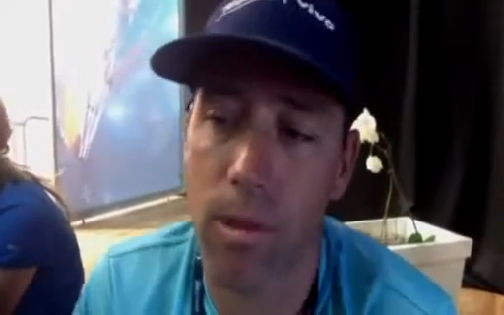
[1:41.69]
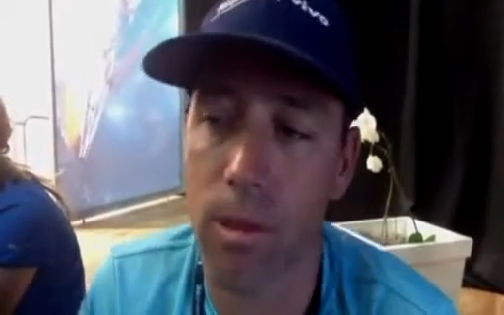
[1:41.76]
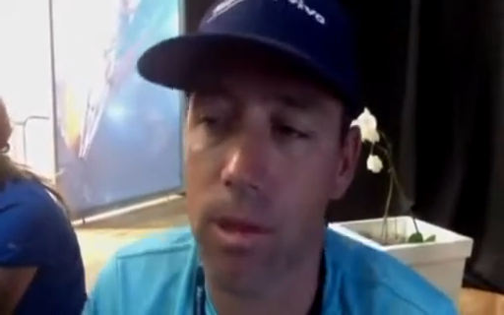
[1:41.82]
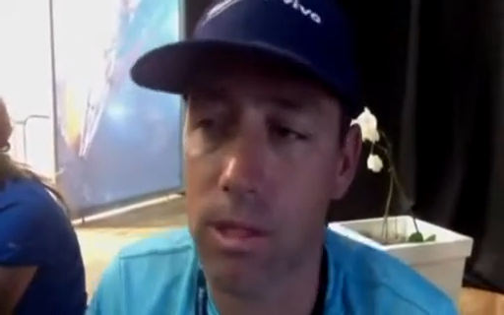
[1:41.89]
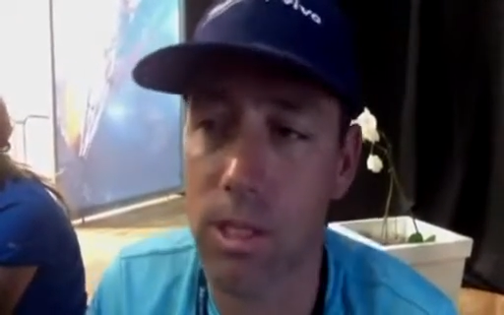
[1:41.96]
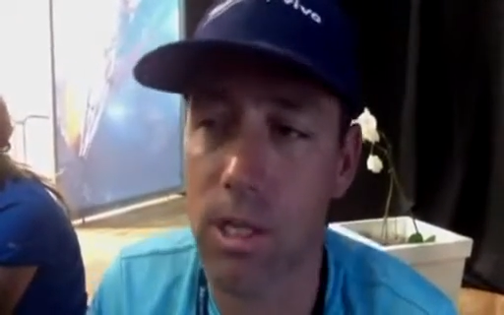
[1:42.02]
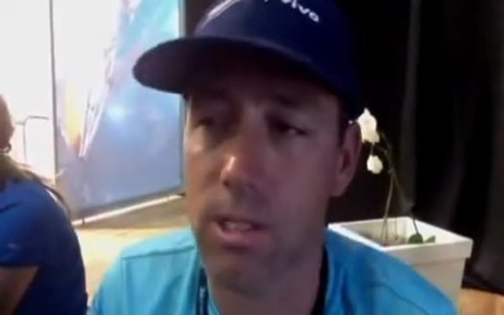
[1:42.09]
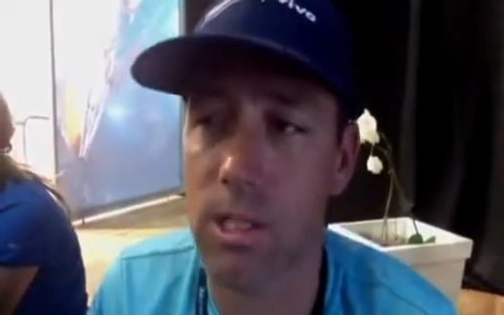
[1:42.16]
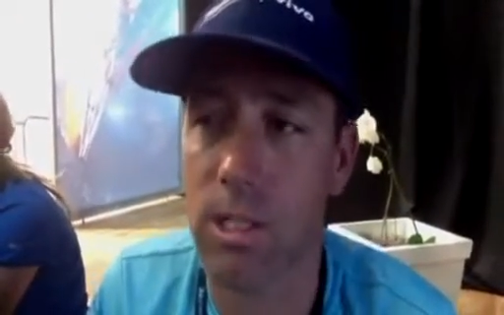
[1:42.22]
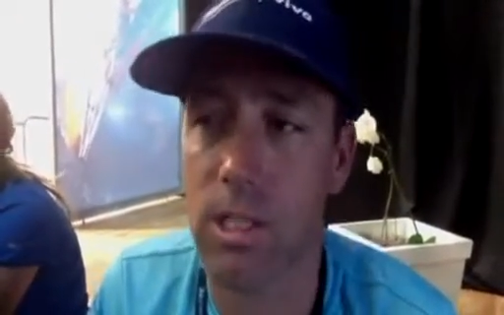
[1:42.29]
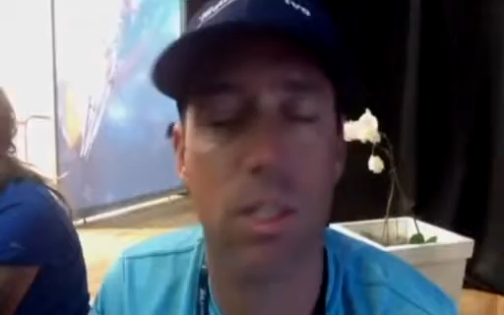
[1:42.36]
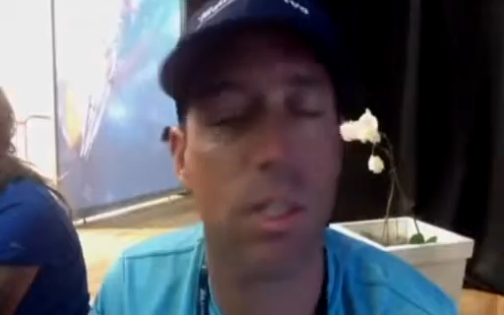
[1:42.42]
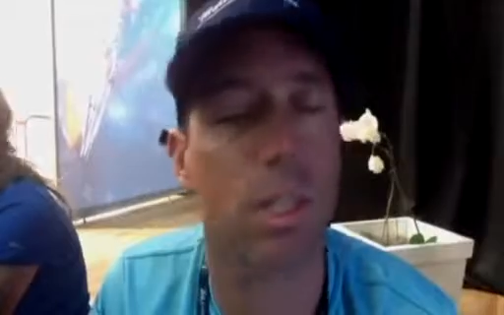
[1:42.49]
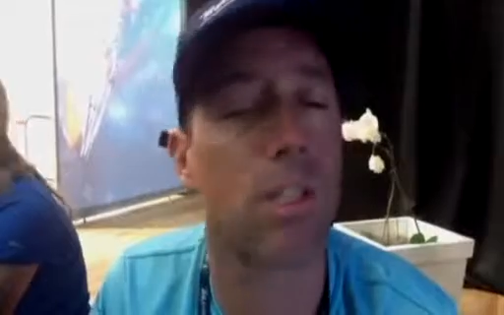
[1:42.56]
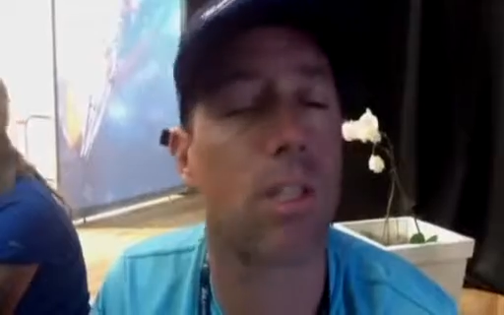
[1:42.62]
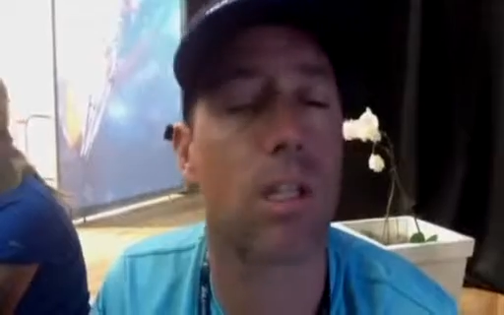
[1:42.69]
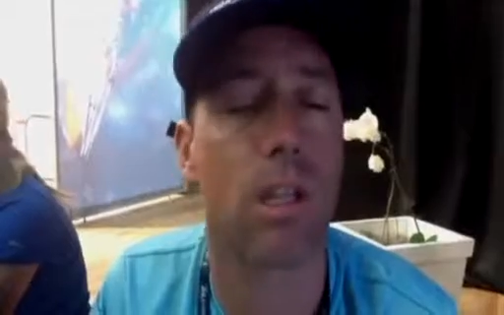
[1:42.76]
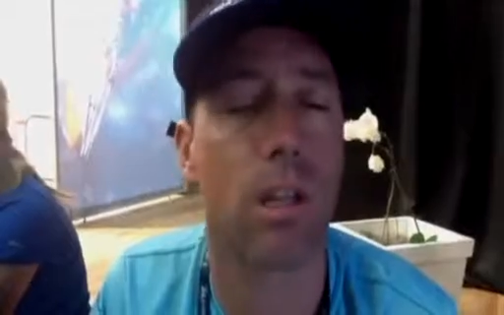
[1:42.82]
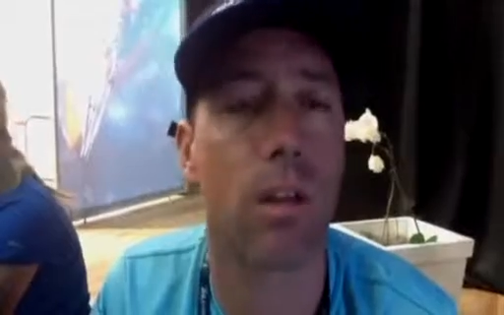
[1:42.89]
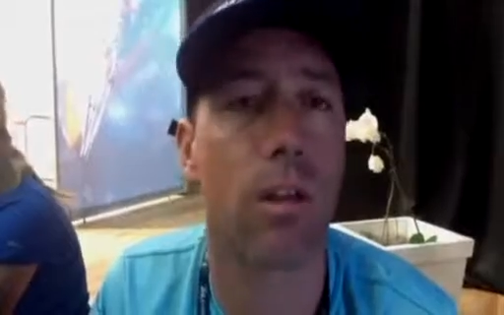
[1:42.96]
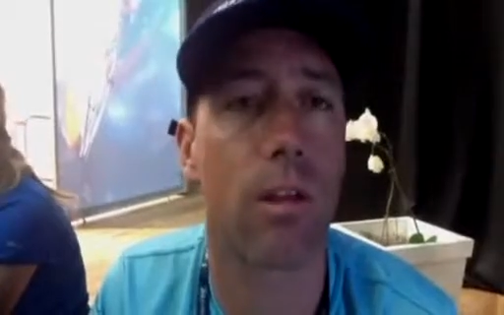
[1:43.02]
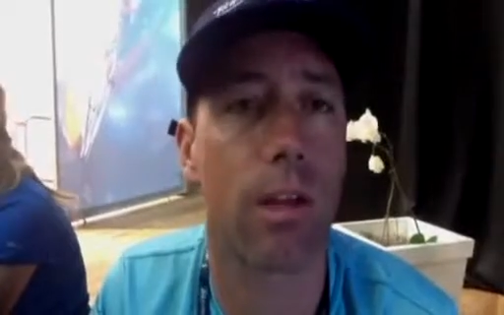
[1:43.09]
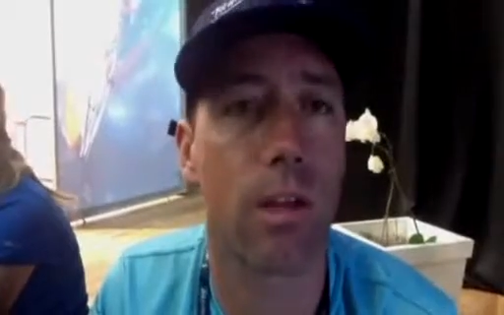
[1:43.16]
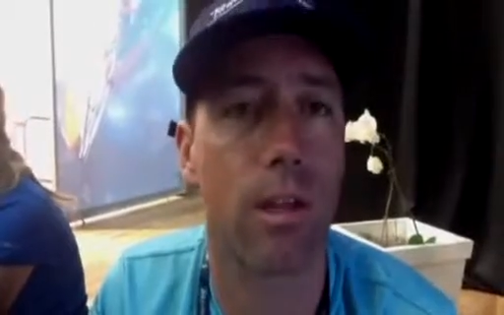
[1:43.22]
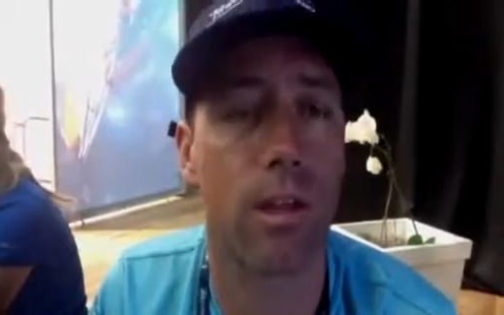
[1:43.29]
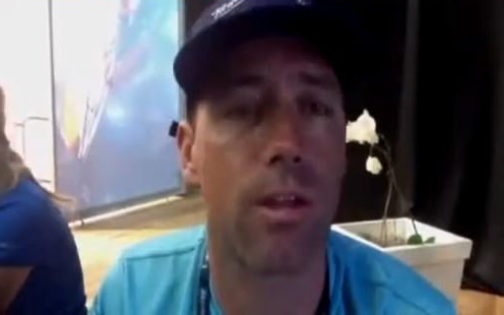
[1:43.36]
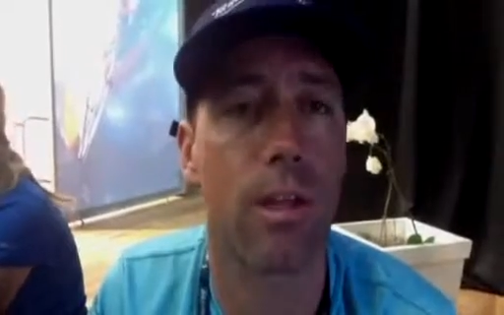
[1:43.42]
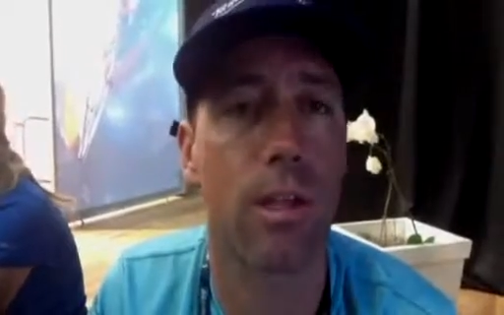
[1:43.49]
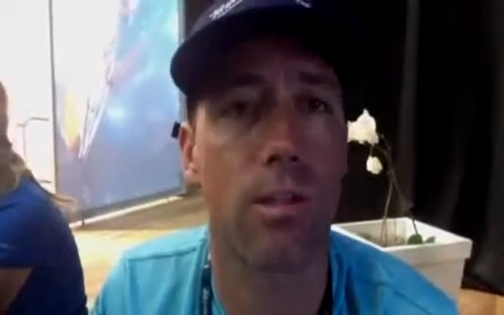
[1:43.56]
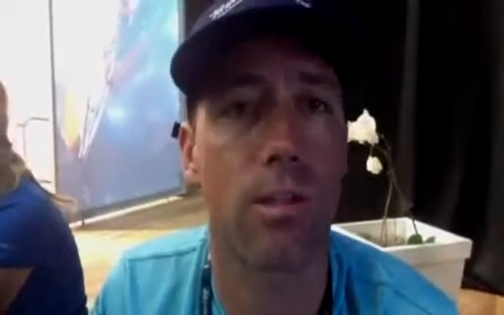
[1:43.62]
things are just changing. I think I
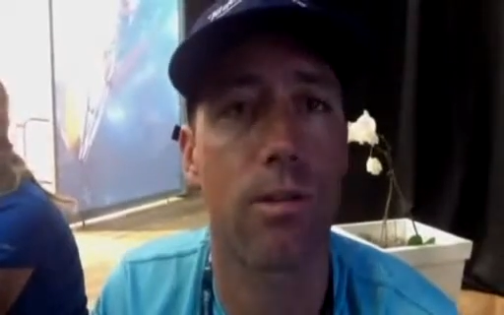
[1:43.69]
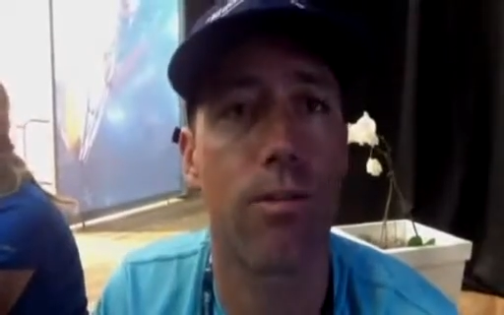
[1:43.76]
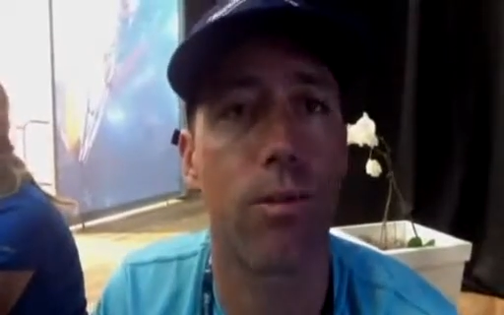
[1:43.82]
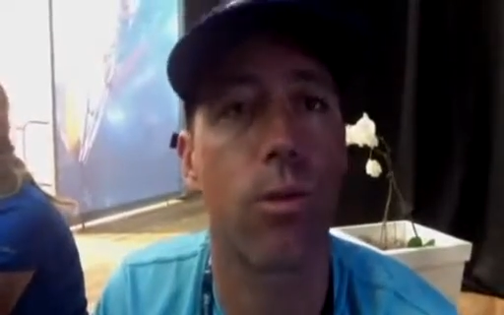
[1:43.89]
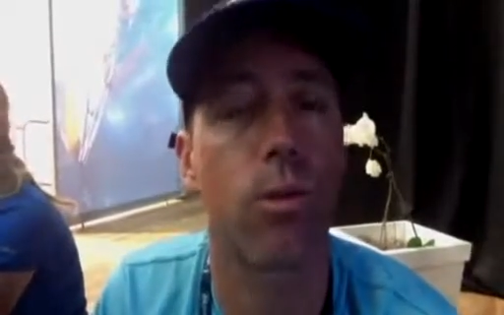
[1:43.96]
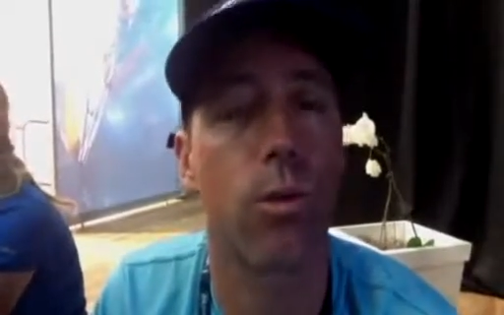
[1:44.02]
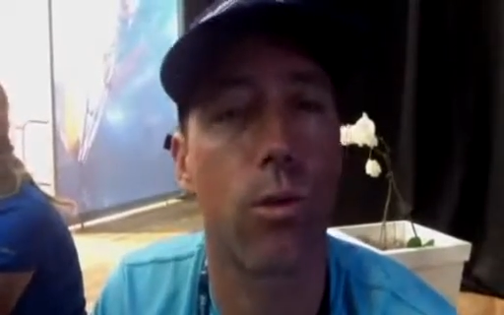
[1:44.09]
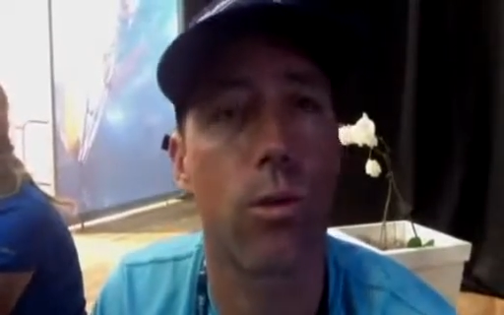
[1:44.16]
think that's the future.